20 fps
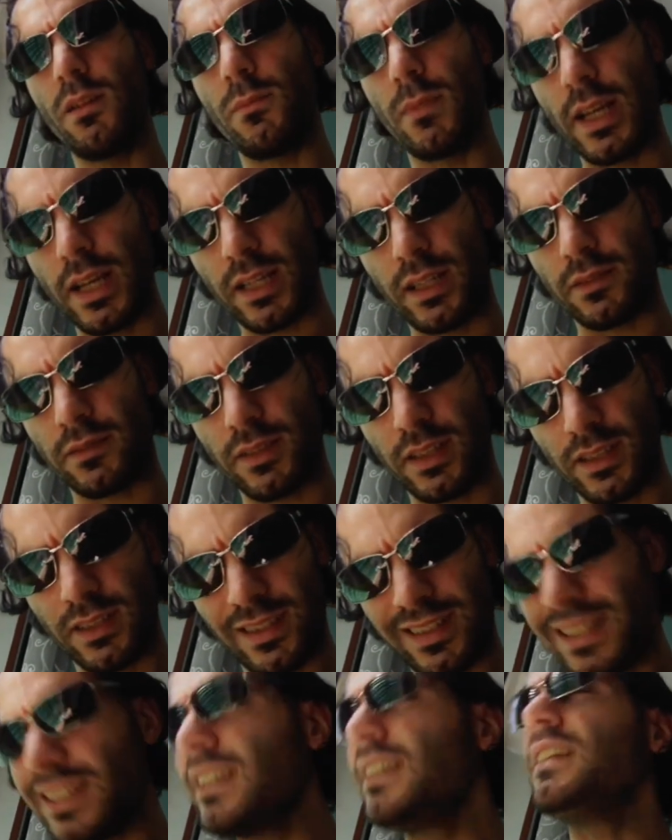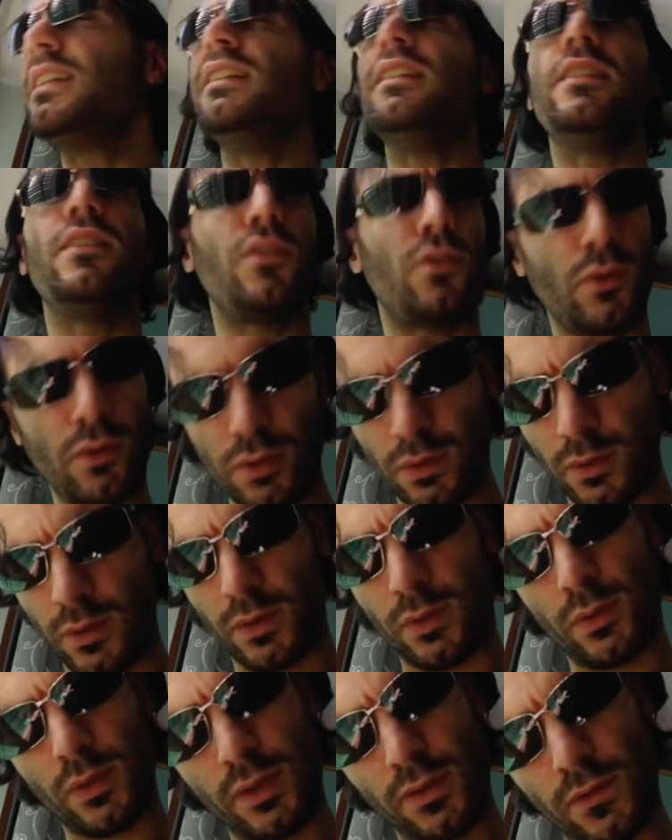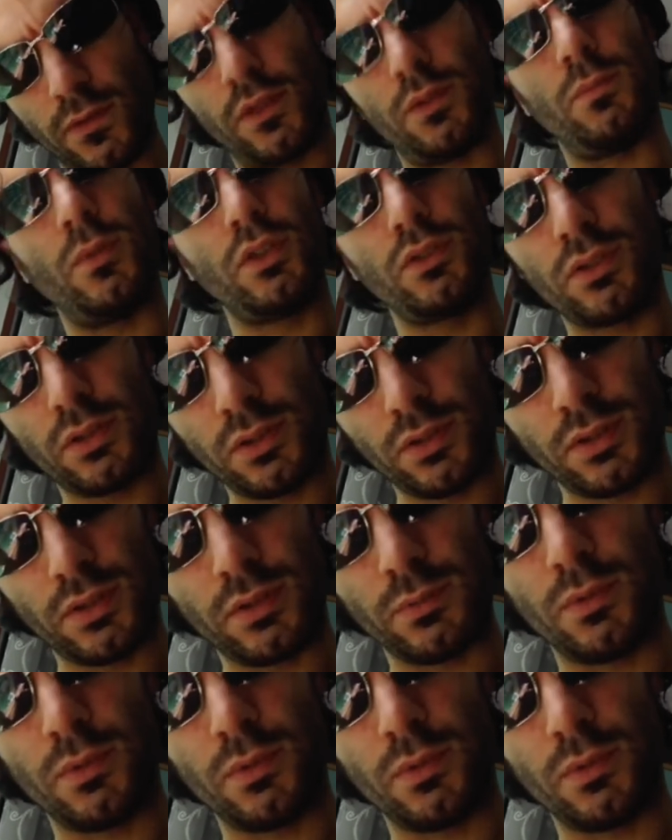breakfast is always one of the most